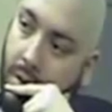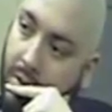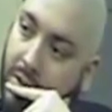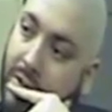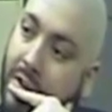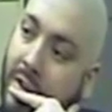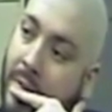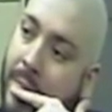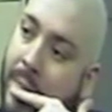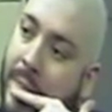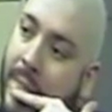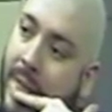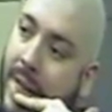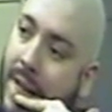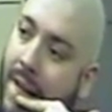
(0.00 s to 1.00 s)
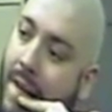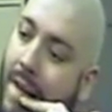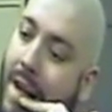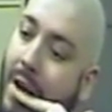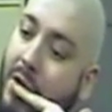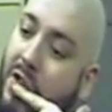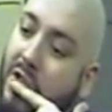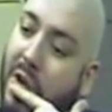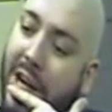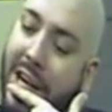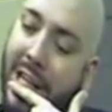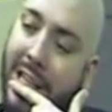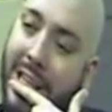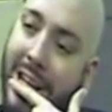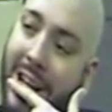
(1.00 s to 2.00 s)
Yes, sir. I was
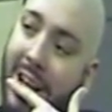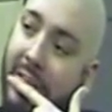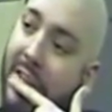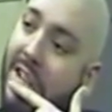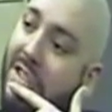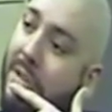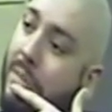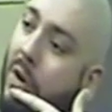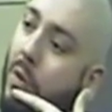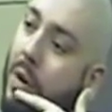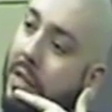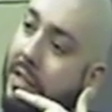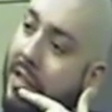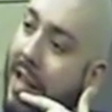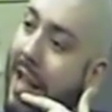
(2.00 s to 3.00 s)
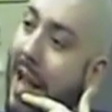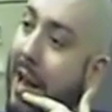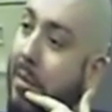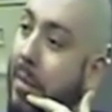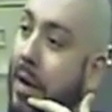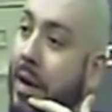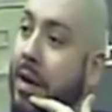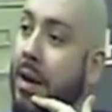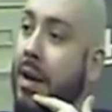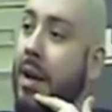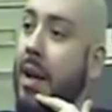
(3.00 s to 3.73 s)
trained at the FXC Pro Wrestling Academy,